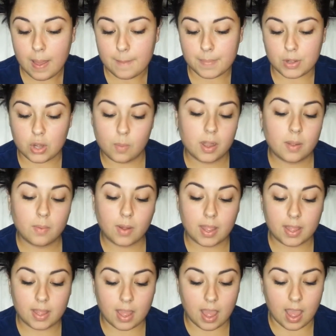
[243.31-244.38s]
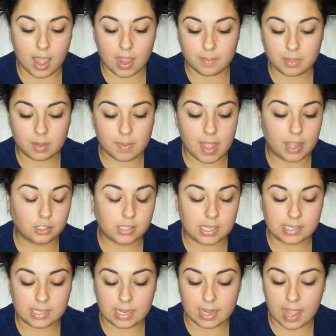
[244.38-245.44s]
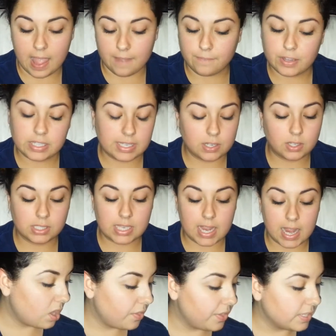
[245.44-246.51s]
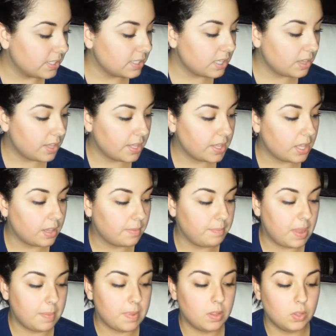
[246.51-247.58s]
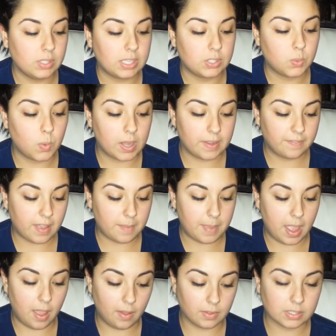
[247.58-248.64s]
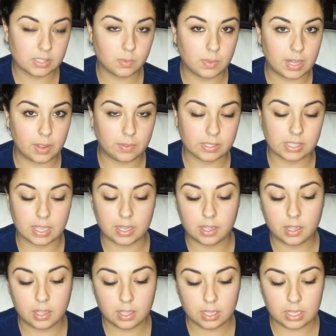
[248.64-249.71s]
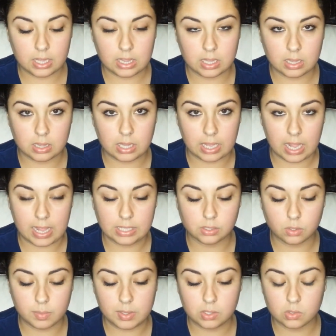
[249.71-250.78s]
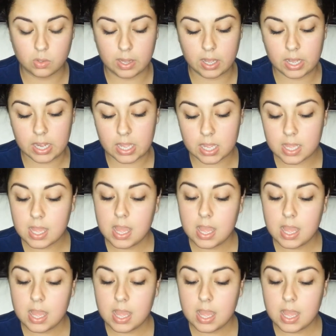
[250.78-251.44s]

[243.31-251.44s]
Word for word: But no matter what, I'm going to be exercising every single day. Oh, this is the thing that made me lose like 25 pounds when I was like in like high school, middle school area.